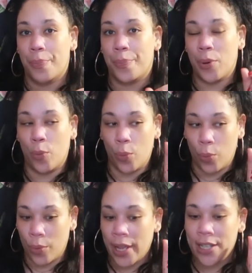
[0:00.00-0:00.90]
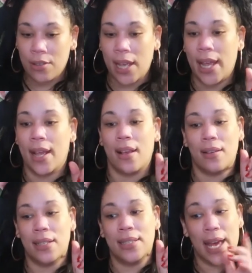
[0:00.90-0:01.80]
But it's okay.
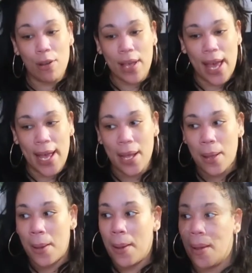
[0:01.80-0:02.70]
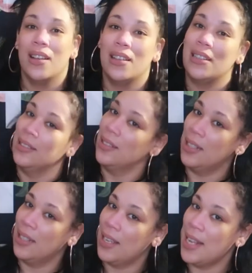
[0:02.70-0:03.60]
It's not okay.
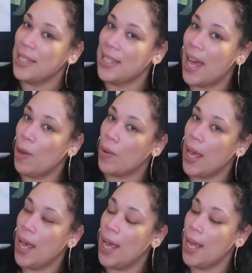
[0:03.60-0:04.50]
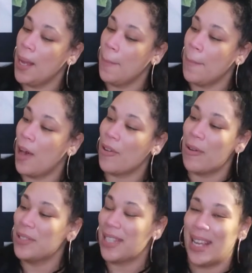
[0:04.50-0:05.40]
Oopsies. It's not okay. I thought
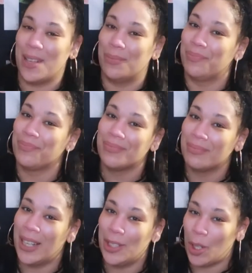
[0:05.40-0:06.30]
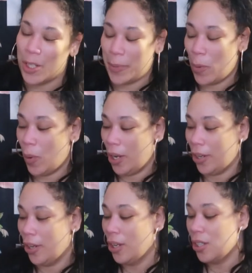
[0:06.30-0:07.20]
I was saying, I thought I spilled
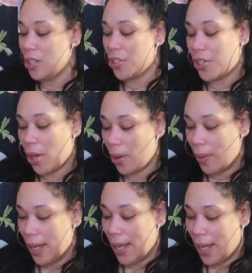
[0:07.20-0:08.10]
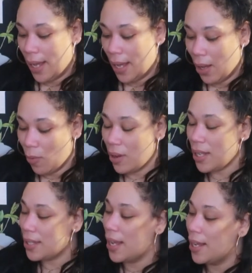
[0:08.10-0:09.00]
water. So, what was
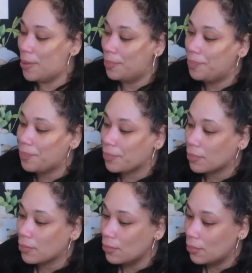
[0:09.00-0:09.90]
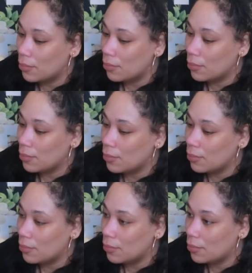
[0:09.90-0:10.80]
I saying? Whoopee.
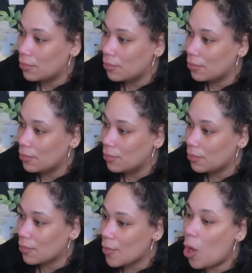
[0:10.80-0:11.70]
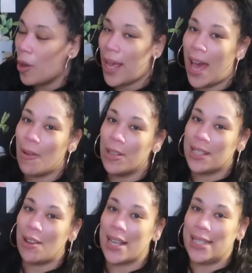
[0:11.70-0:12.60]
Debbie Downer. Oh yeah, I don't want to
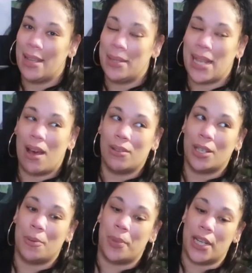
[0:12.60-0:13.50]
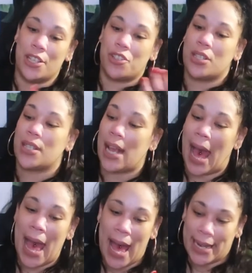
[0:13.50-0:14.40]
sound like a Debbie Downer, but it's just like
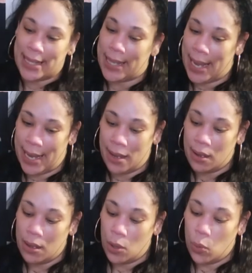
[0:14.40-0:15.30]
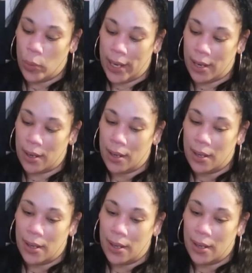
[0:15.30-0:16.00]
I had to say it. Where